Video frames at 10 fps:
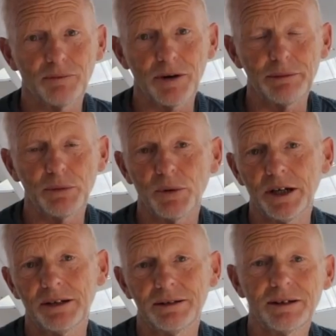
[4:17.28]

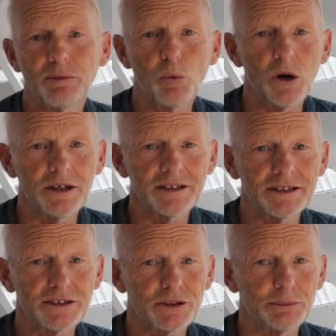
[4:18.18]
Raymarine wireless
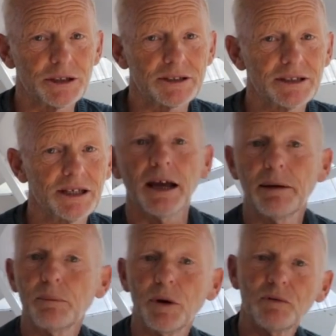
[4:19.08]
instrument.
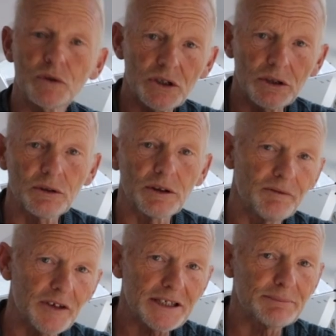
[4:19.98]
And we've also got a
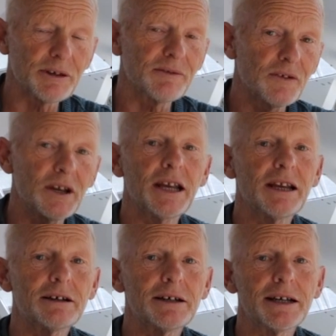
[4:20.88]
Vespa for
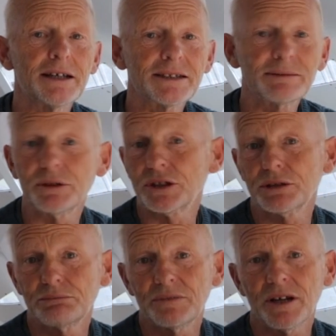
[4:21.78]
AIS, which
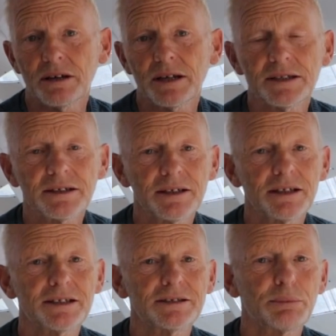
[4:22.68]
nowadays I
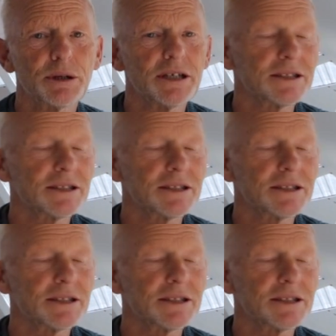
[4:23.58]
think is pretty